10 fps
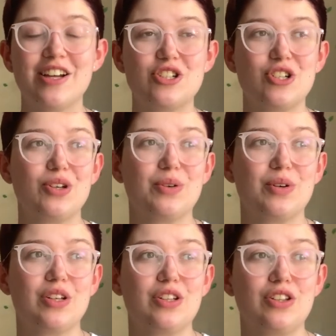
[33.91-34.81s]
to
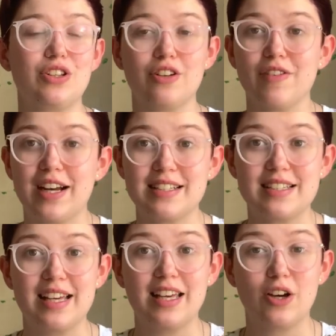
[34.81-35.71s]

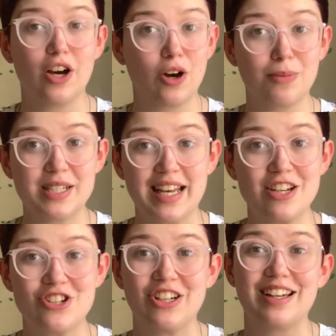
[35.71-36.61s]
university
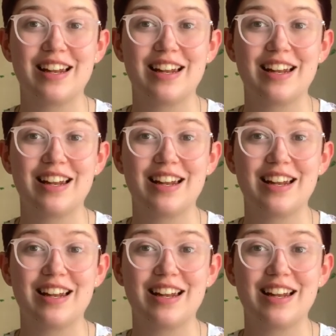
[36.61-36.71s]
accommodation